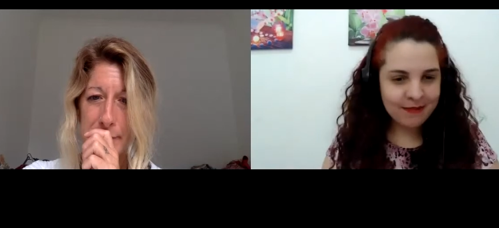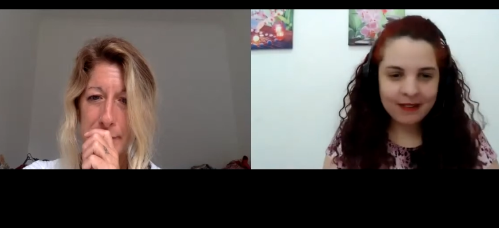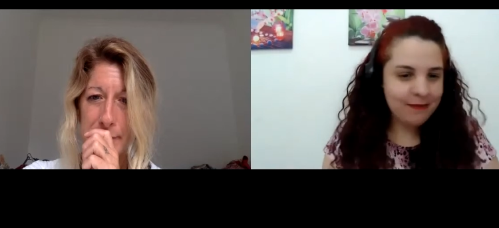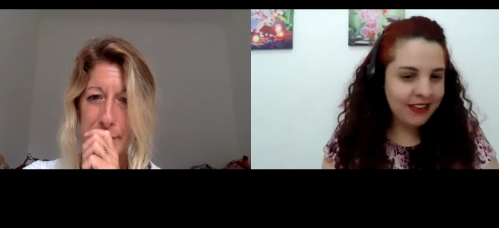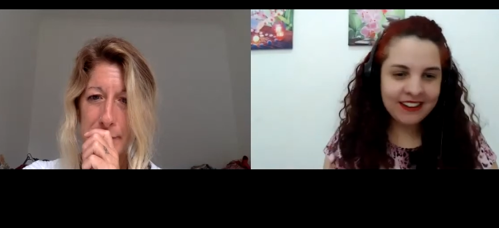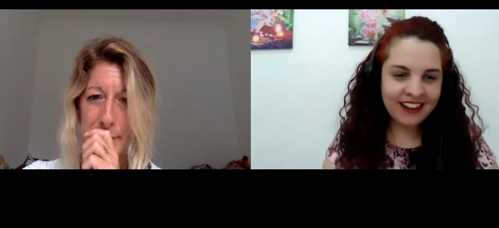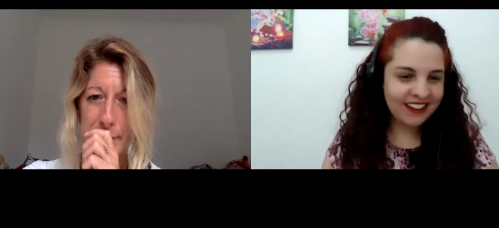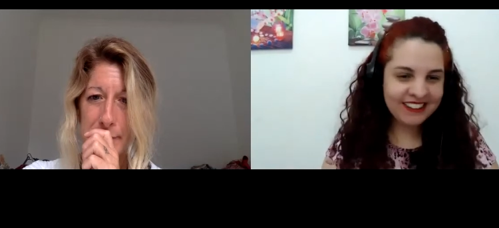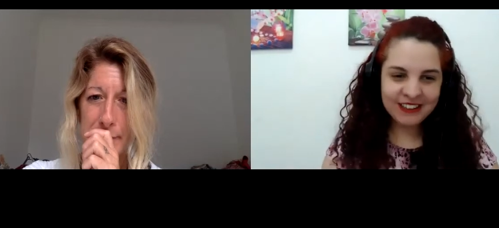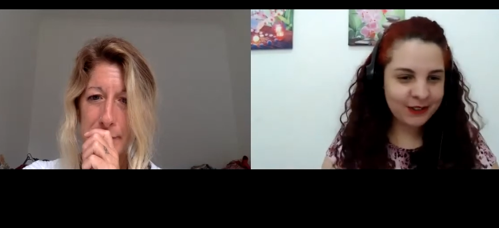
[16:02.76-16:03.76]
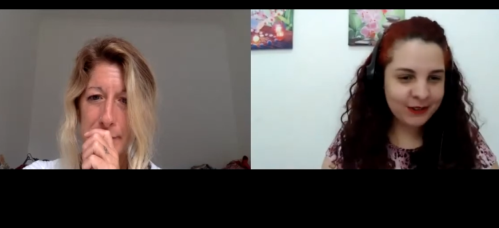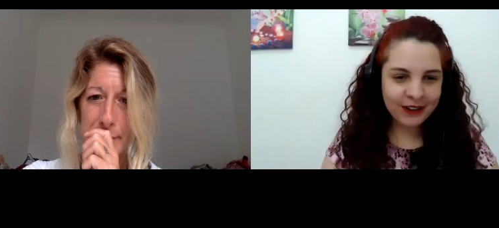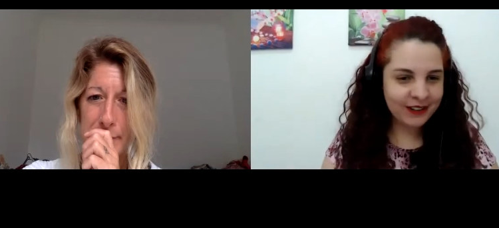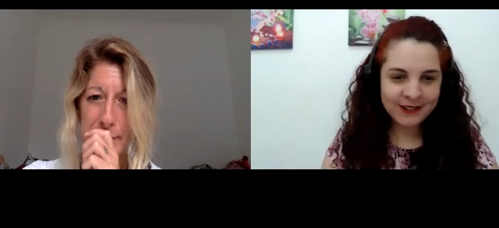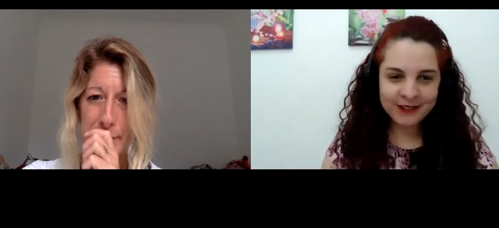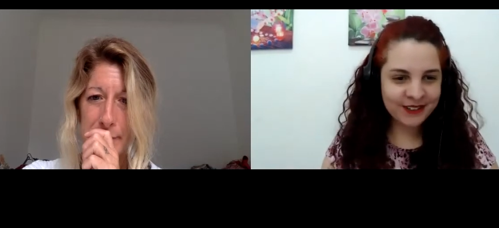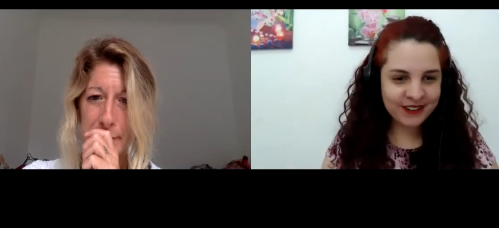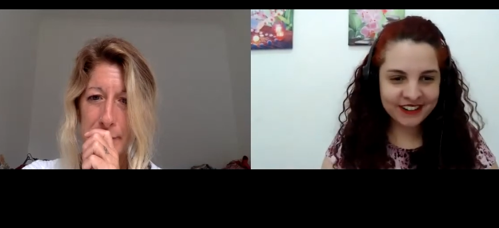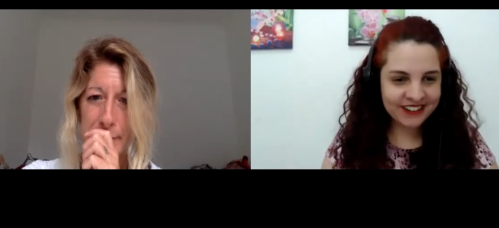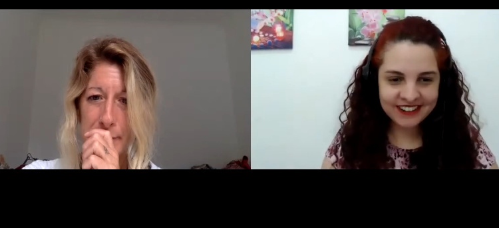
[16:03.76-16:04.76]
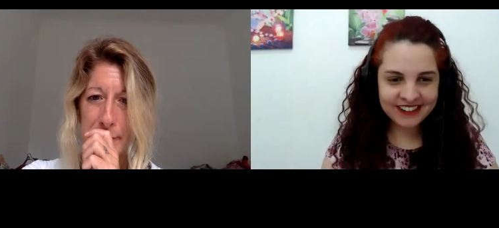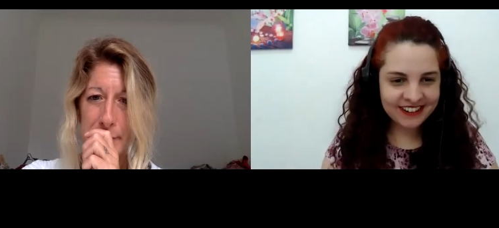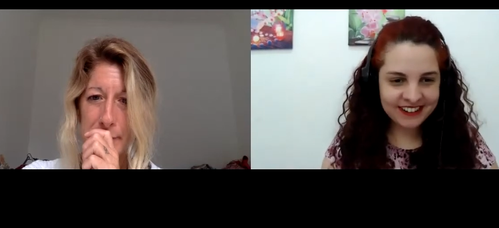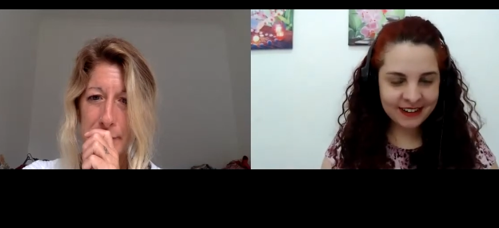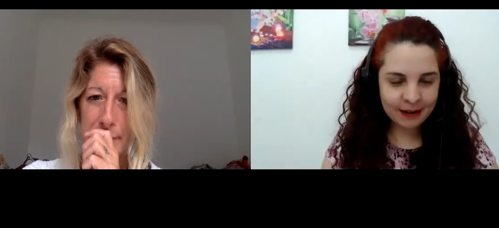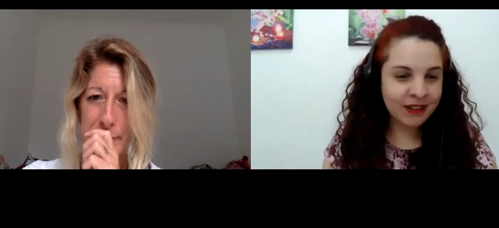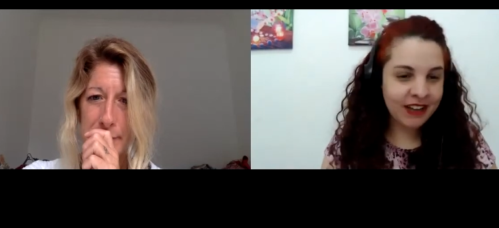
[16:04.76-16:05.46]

Speaker 1: i mean i need to i need to start i mean